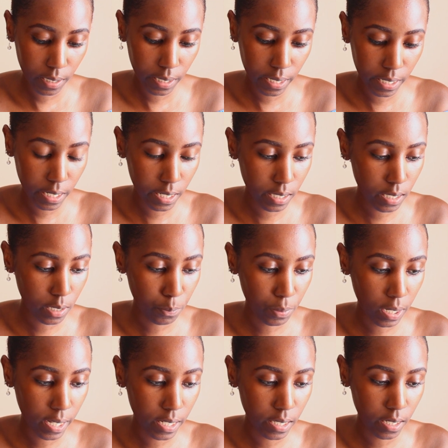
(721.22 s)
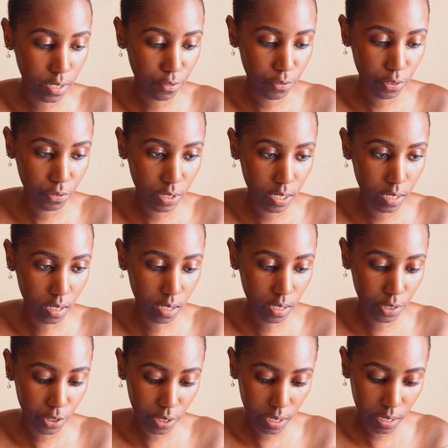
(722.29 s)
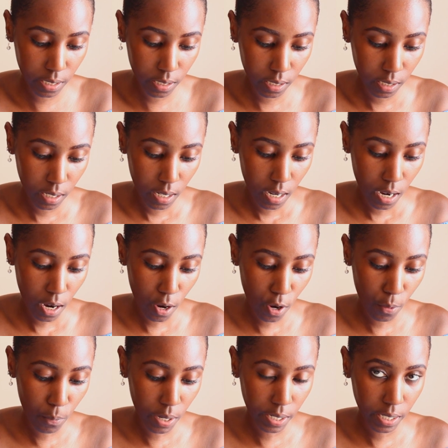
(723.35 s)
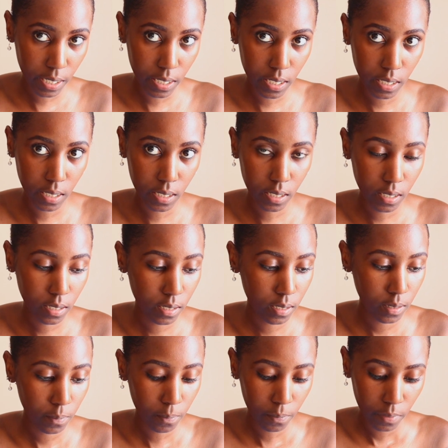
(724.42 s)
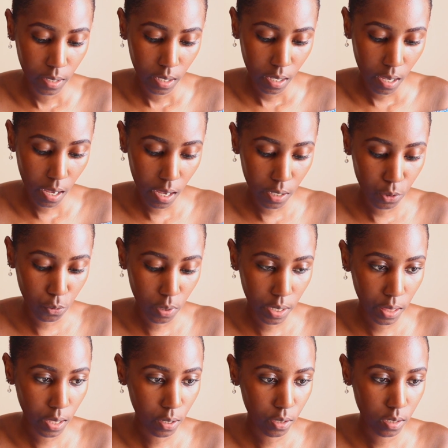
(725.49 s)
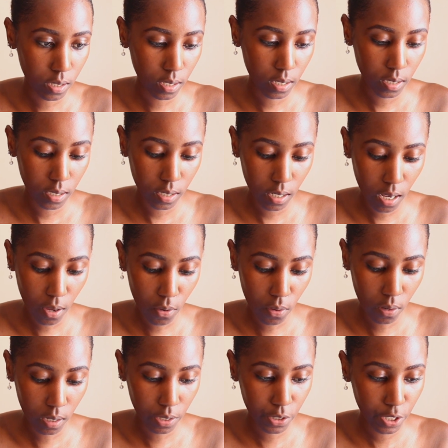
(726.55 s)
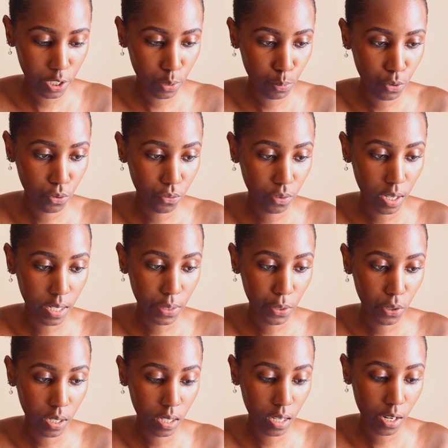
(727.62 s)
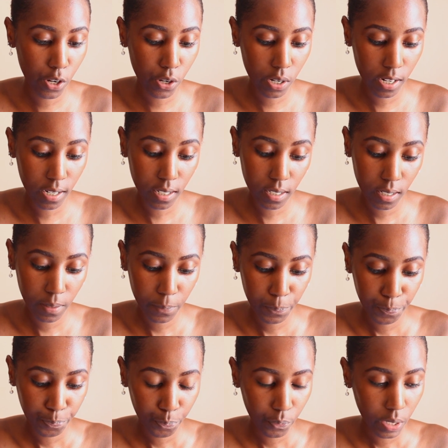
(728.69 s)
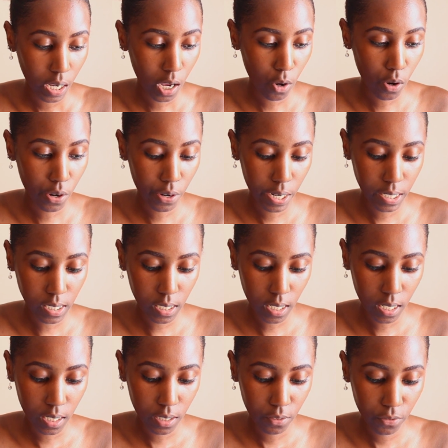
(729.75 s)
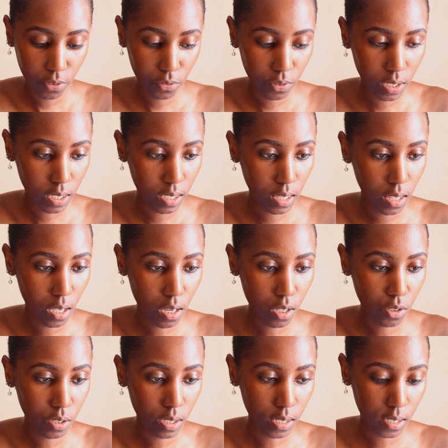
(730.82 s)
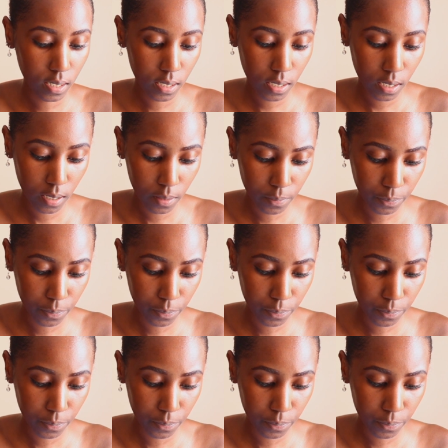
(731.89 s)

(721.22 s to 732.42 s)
cleaning supplies at 1,500, our marketing at 1,000, our greaseproof at 300, our rent at 15,000,